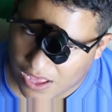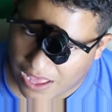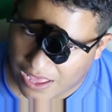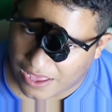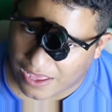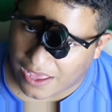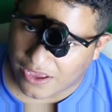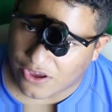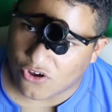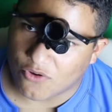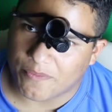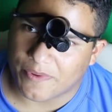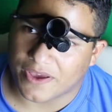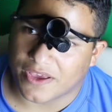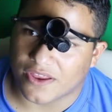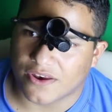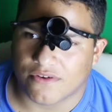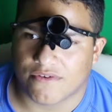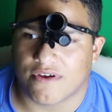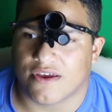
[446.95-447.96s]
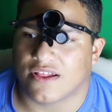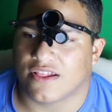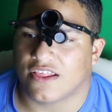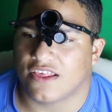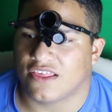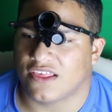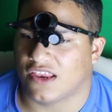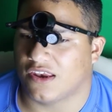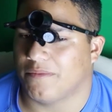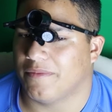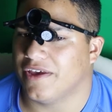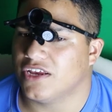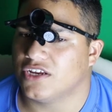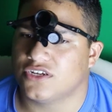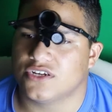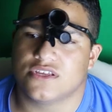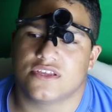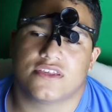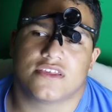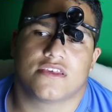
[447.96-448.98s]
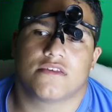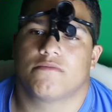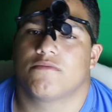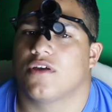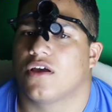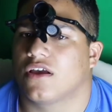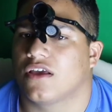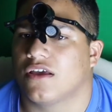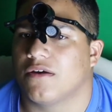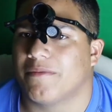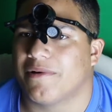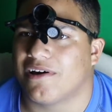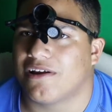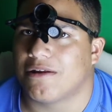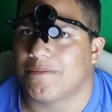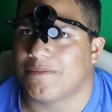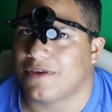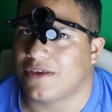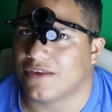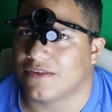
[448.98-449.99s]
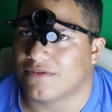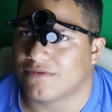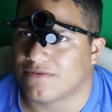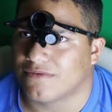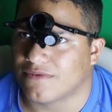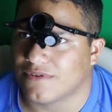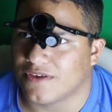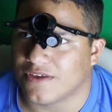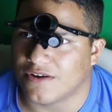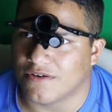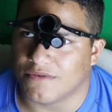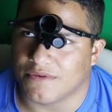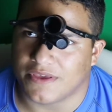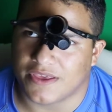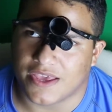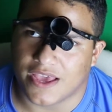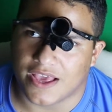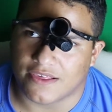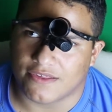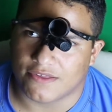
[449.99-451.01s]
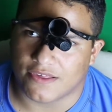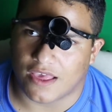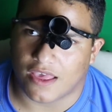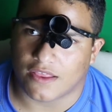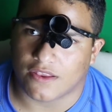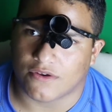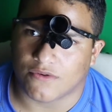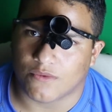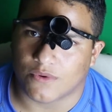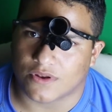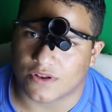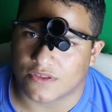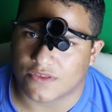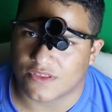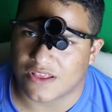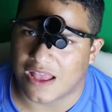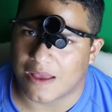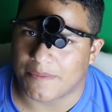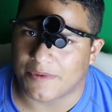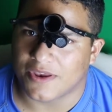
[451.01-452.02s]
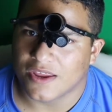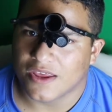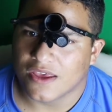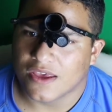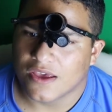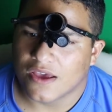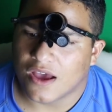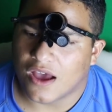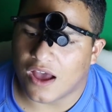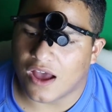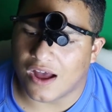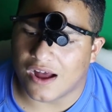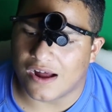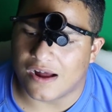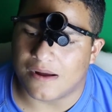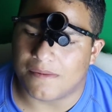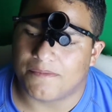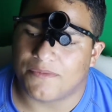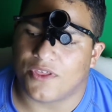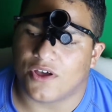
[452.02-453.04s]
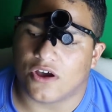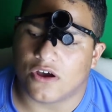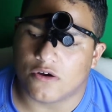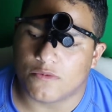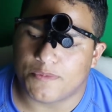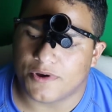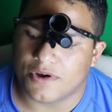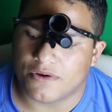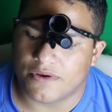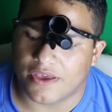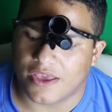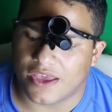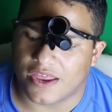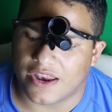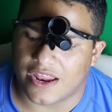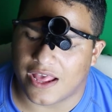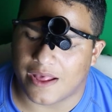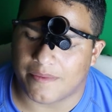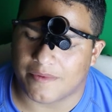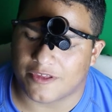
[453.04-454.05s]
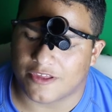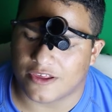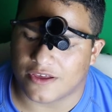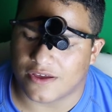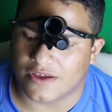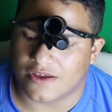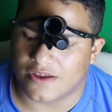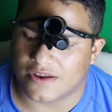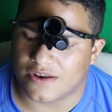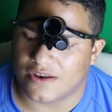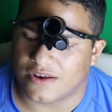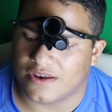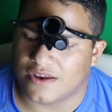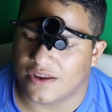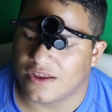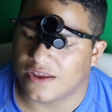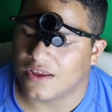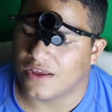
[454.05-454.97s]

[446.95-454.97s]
I hope I can create these animations as I'm talking about it, because yes, I do want this to happen. Oppo and Amazon